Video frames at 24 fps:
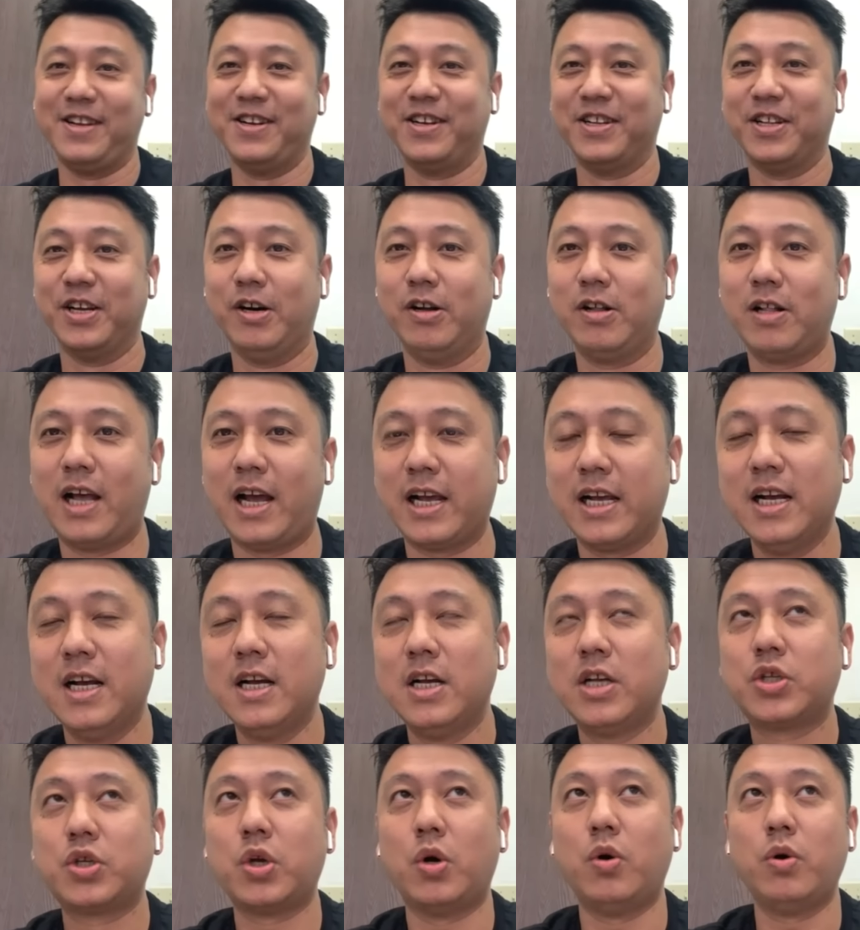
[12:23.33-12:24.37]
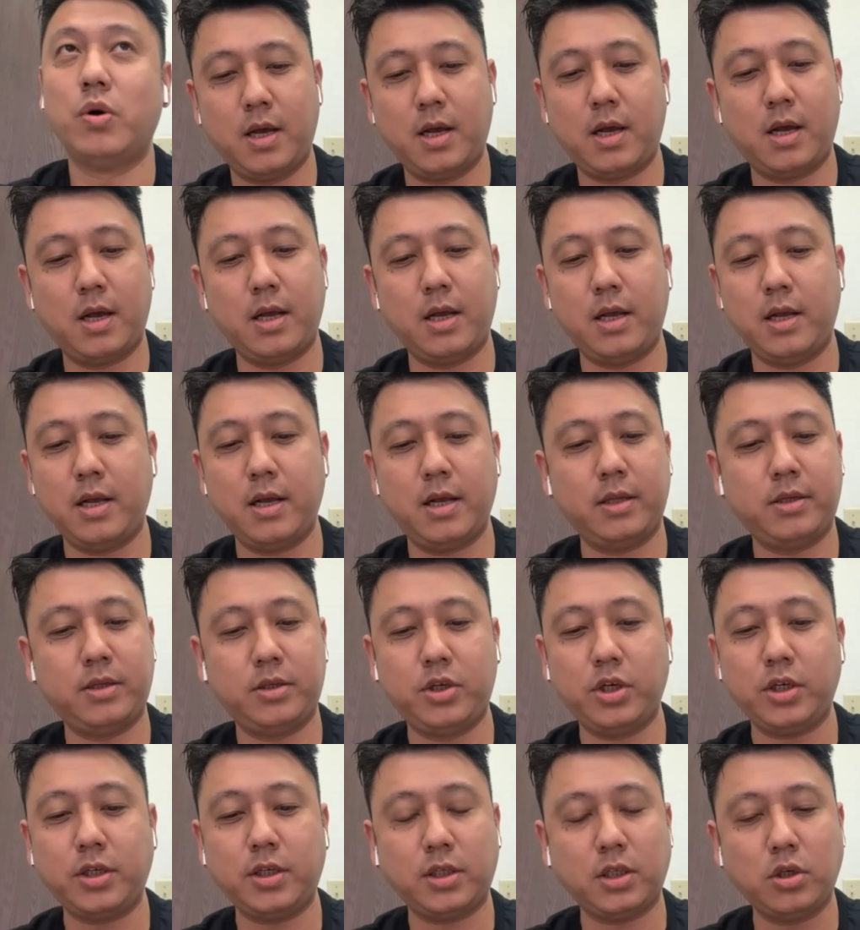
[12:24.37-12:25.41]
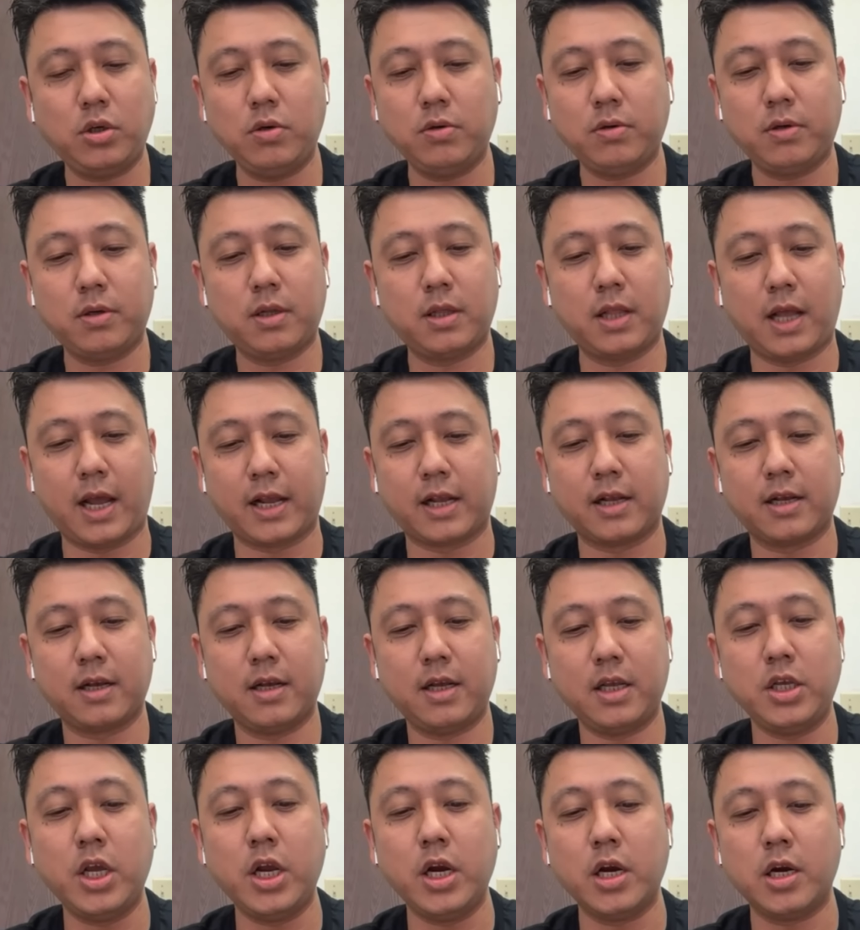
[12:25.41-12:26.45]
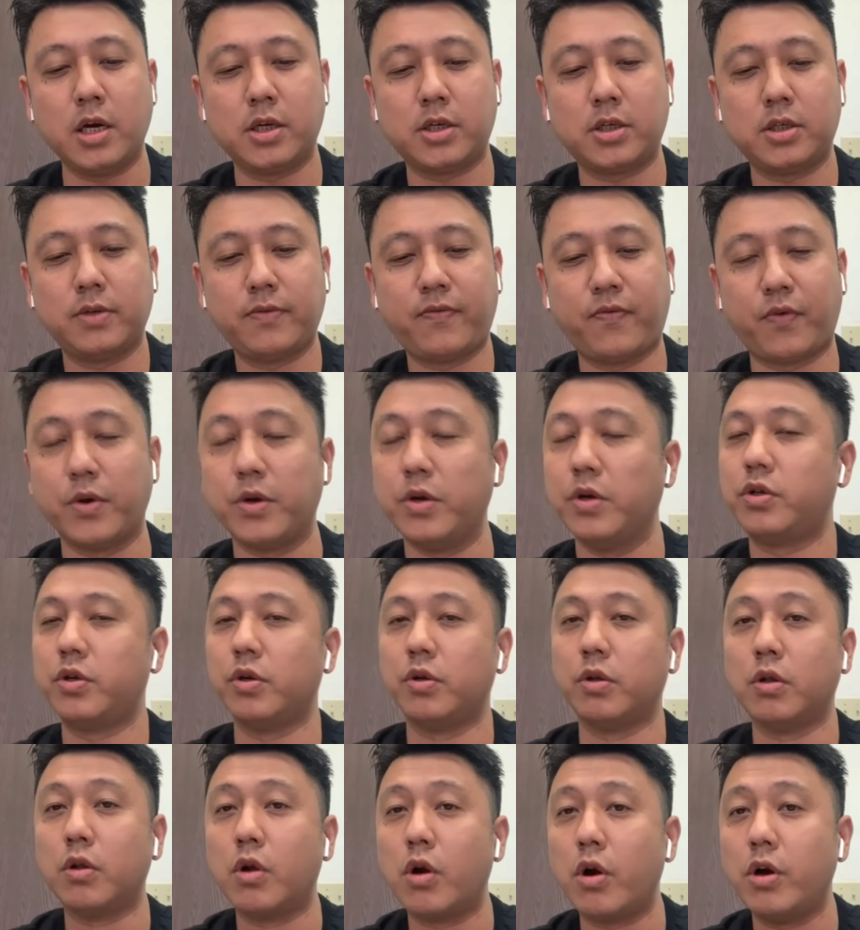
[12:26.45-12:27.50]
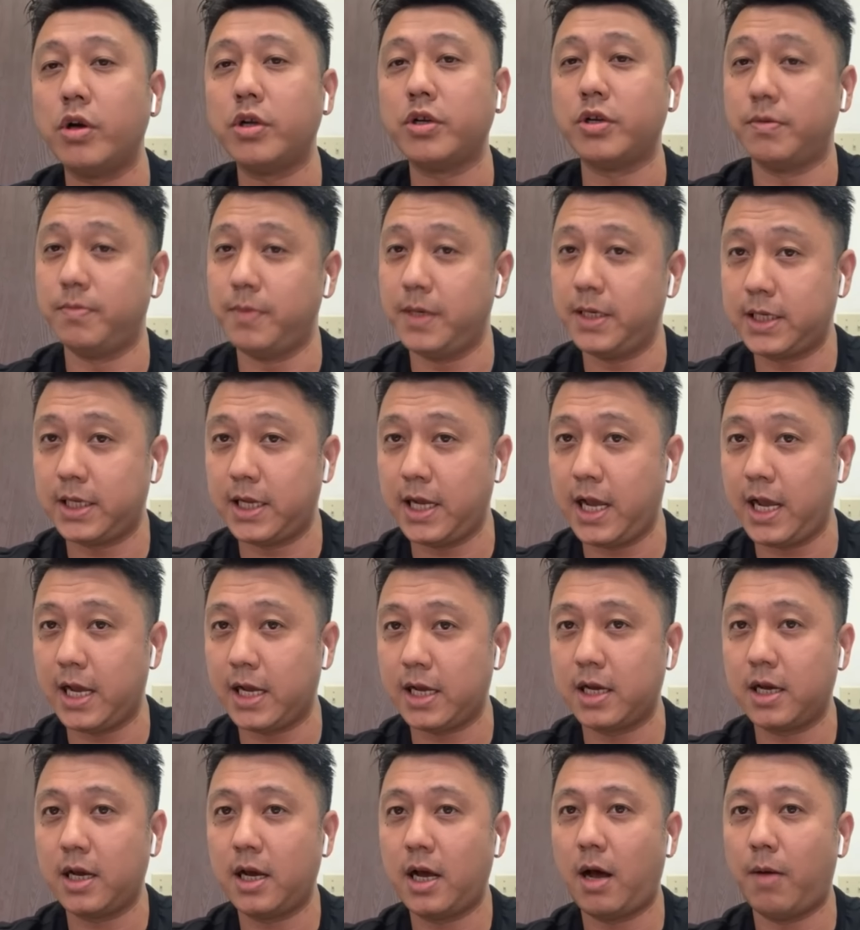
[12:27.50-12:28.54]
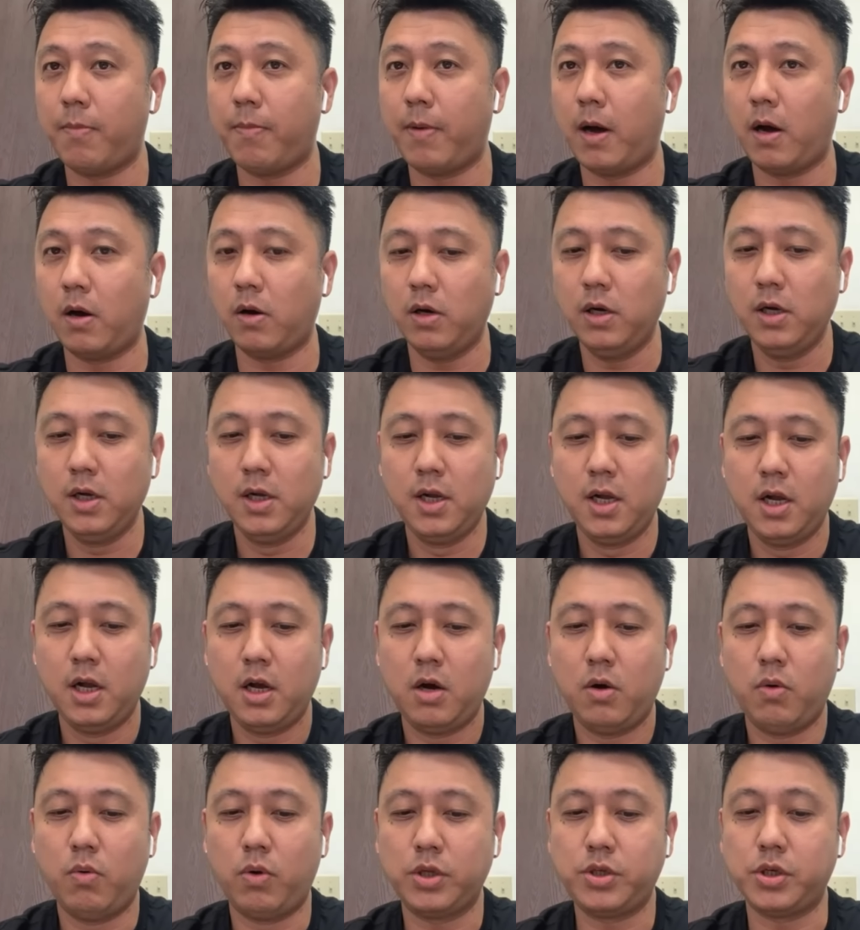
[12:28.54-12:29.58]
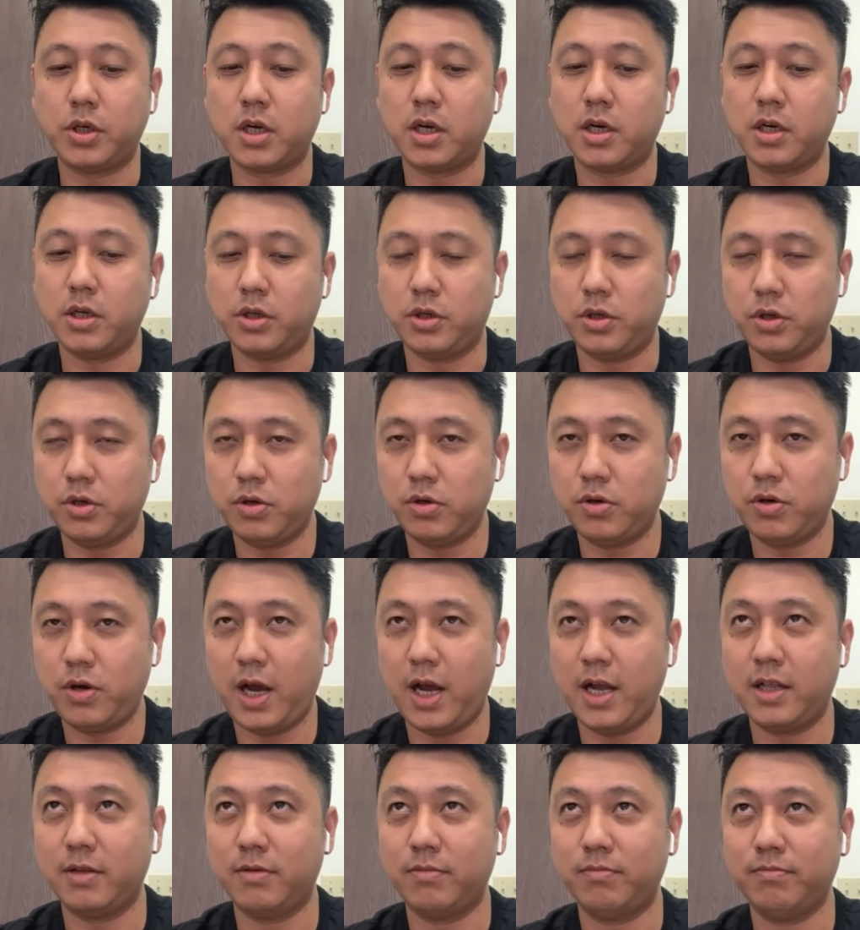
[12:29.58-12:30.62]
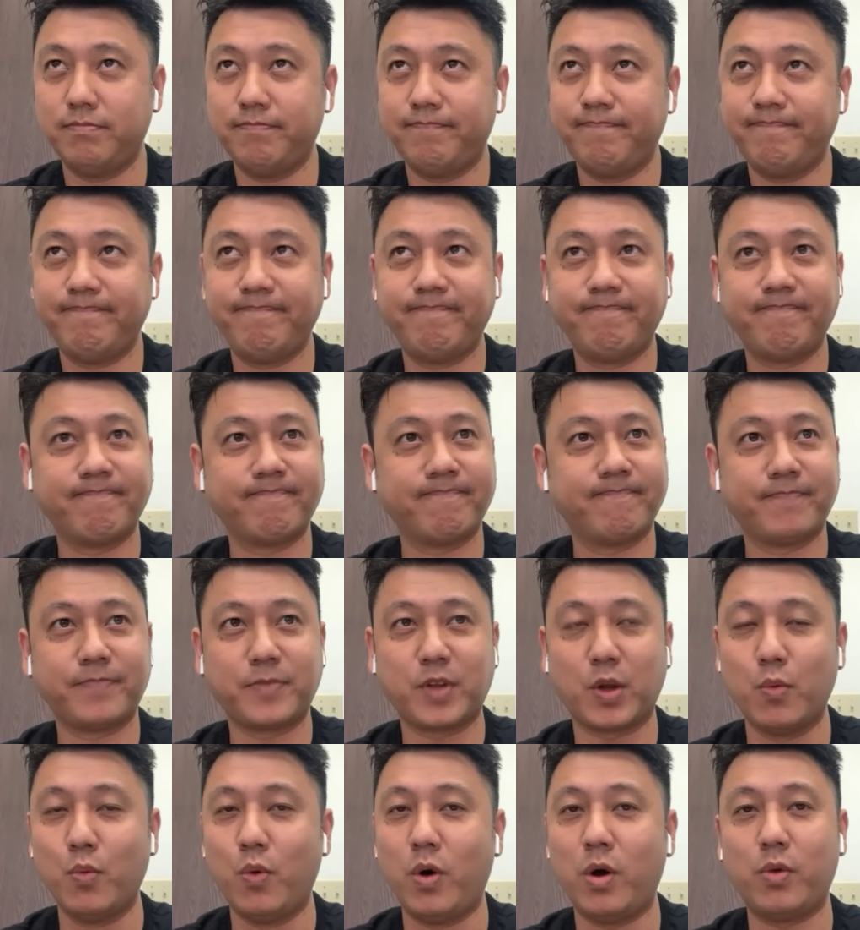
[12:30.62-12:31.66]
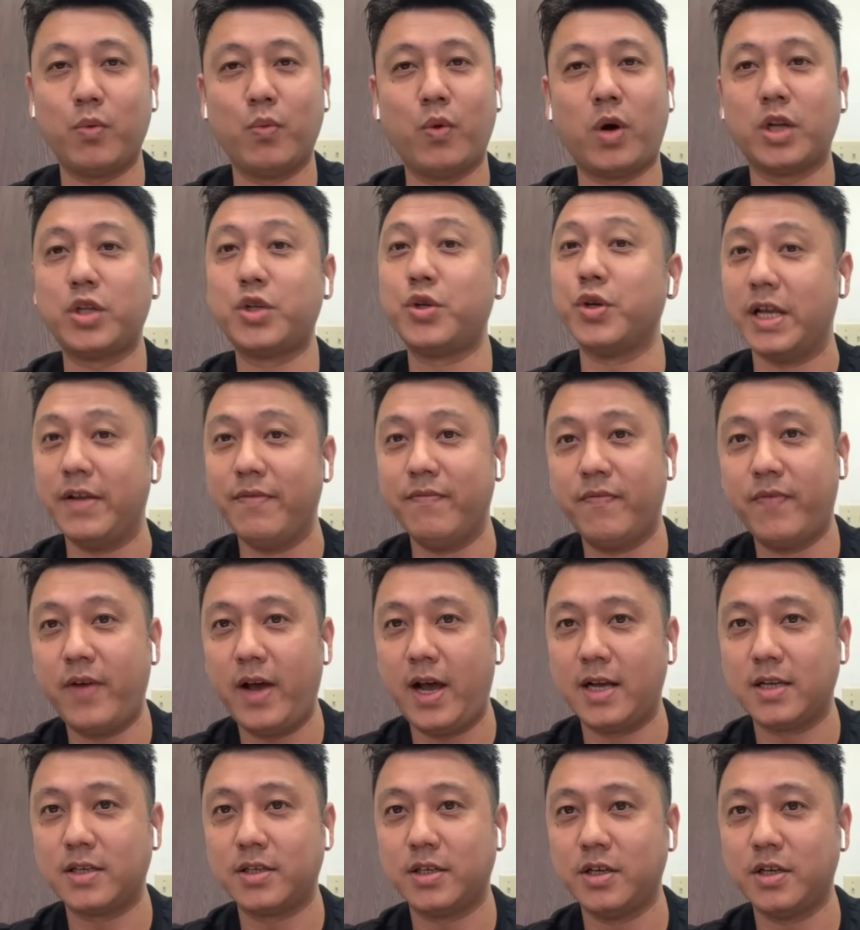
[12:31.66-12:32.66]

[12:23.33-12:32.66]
You know, like so it just took like years for you to learn your mistake about what you're gonna do and what to invest.